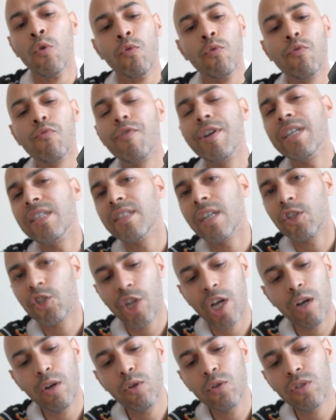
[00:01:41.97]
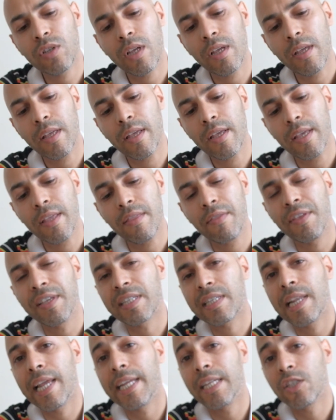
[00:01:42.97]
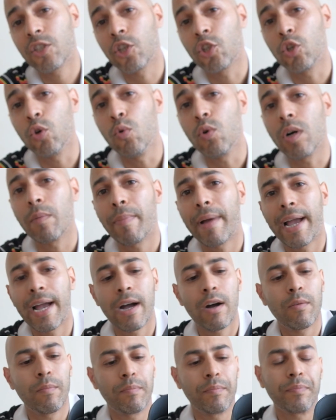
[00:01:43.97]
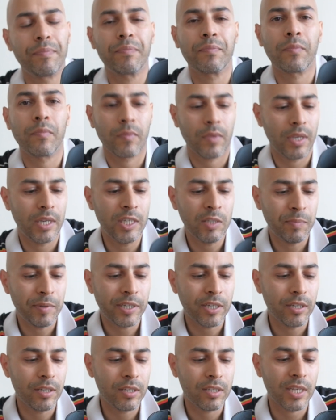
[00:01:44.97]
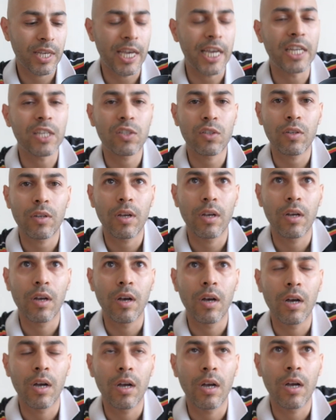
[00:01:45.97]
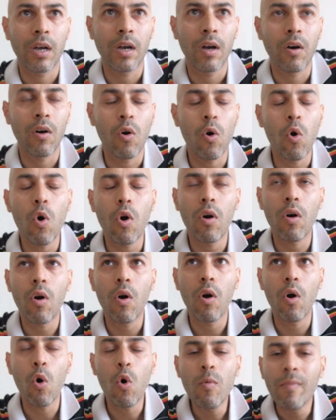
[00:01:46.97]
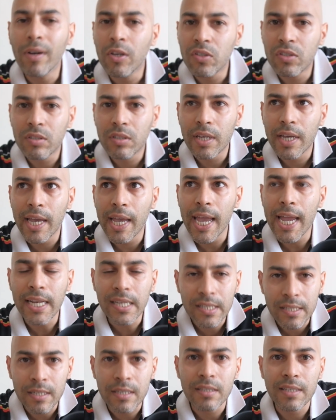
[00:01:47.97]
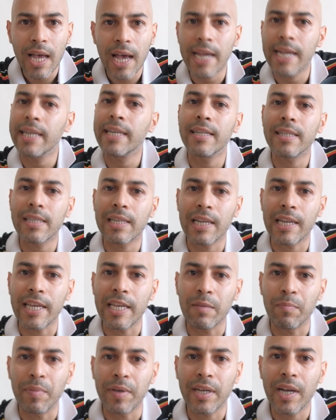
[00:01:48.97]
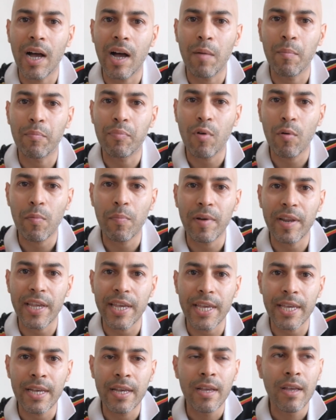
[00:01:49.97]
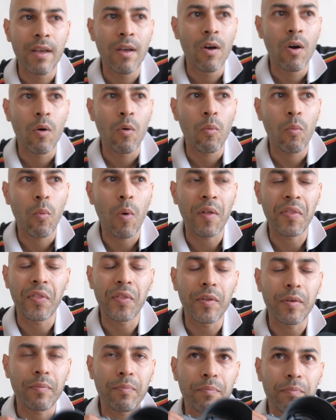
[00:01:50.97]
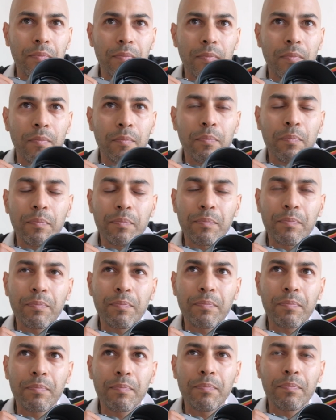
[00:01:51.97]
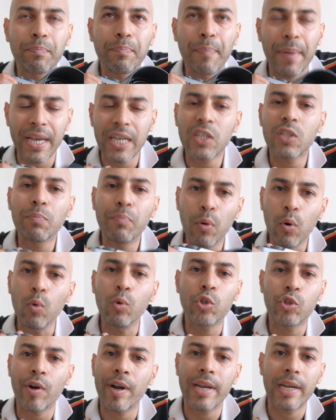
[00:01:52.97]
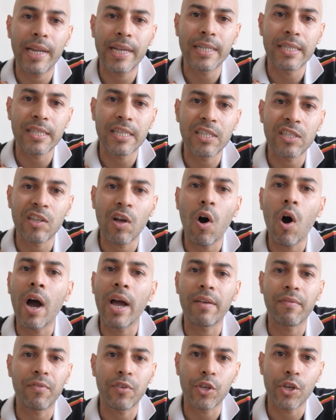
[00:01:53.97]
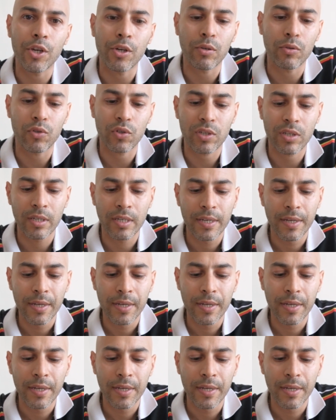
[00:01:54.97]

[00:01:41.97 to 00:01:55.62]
The reason I chose this lens to talk about is because it's almost instantaneously become probably one of the best portrait lenses that I've used.